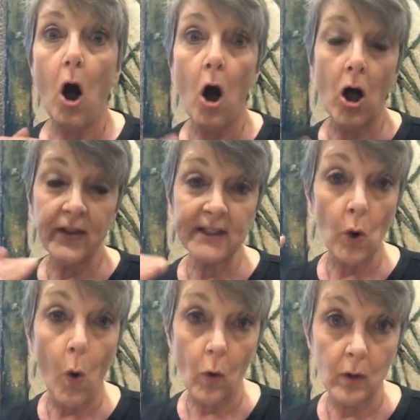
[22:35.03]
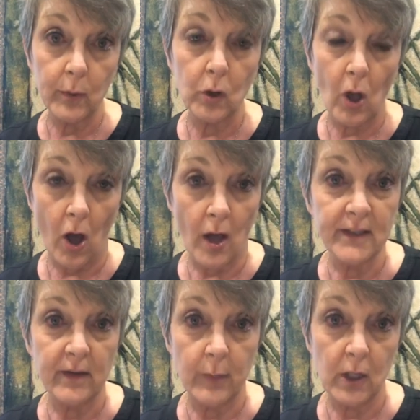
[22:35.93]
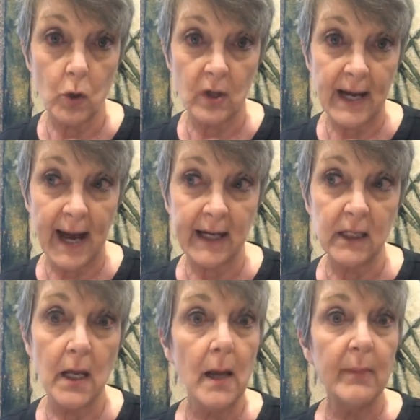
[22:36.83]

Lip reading: All these horrible laws have been created